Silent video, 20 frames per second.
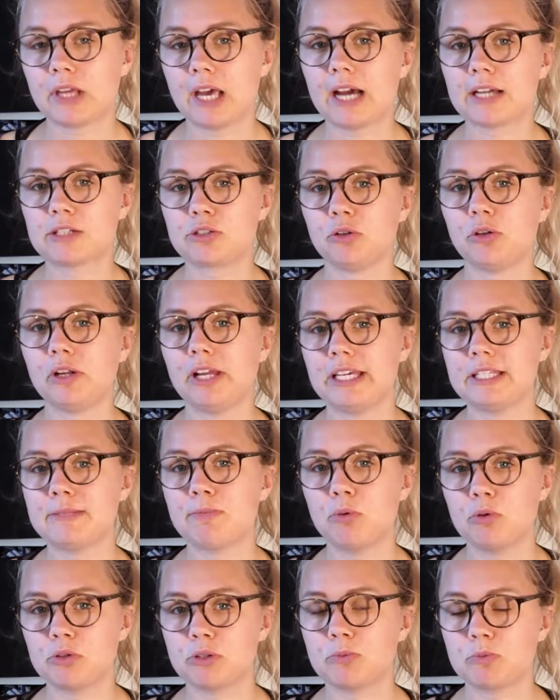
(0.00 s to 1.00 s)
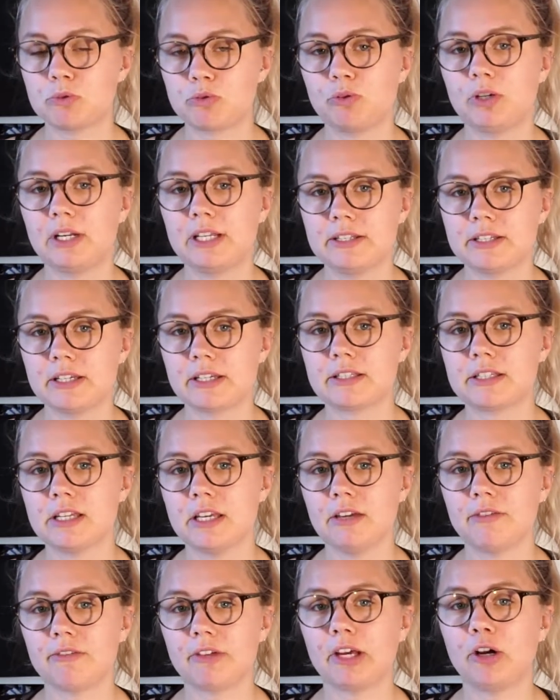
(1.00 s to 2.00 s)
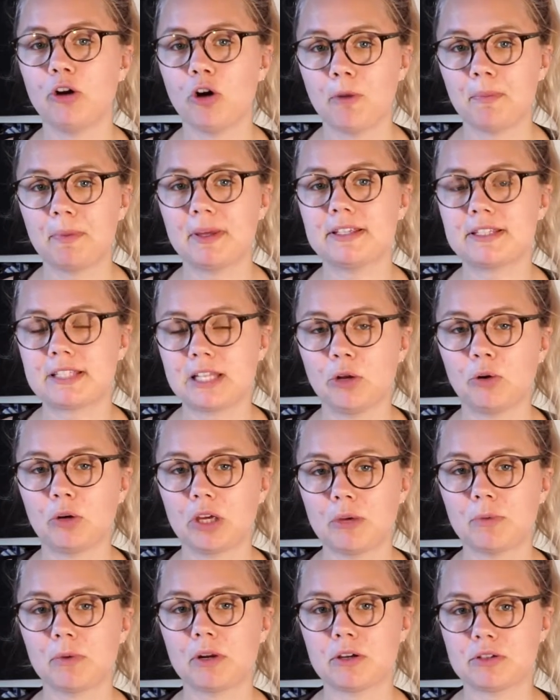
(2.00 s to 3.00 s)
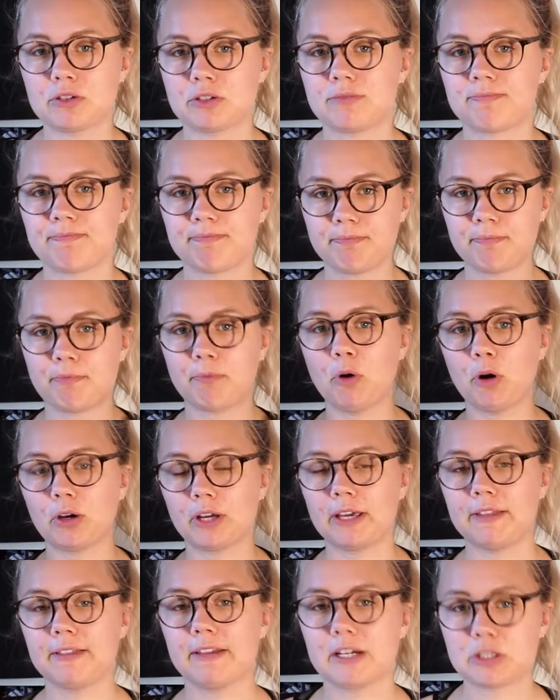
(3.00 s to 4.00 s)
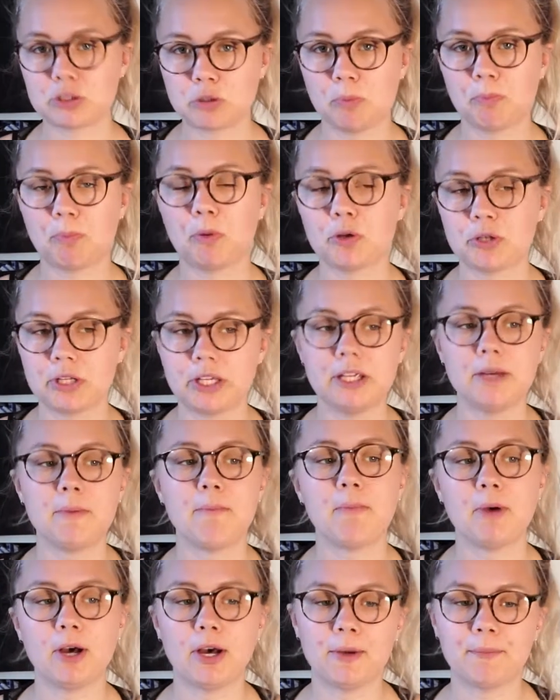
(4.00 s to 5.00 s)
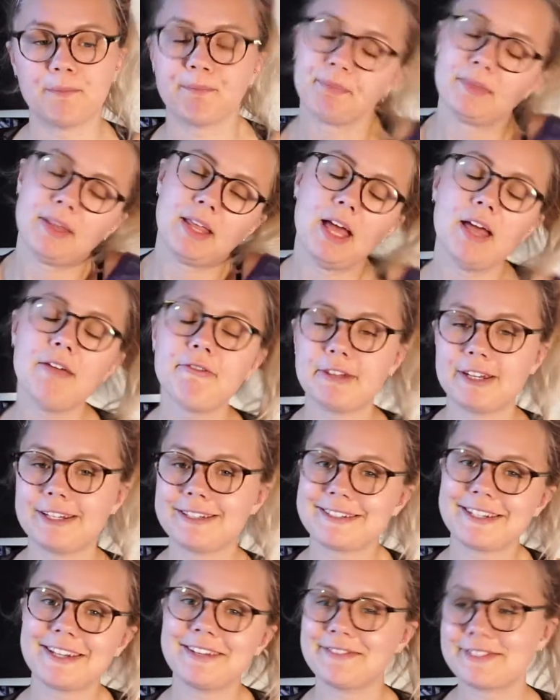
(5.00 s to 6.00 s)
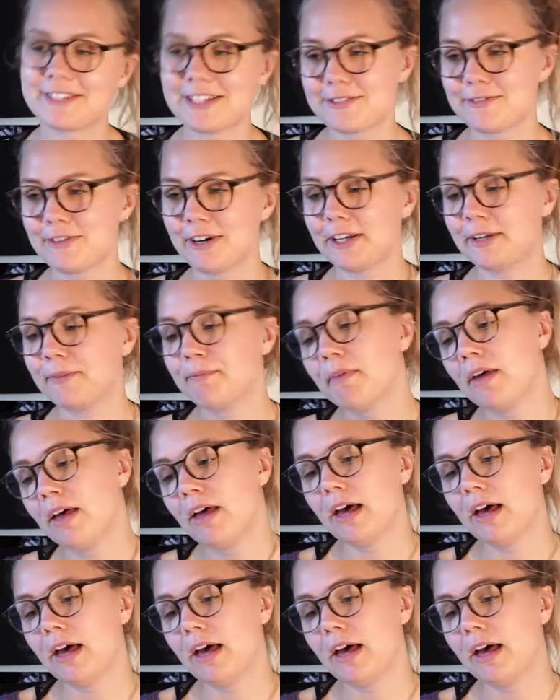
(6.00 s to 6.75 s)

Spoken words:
actual lace portion was really addictive. It got a bit sloggy when I was working the actual body, but I finished it, so it's fine.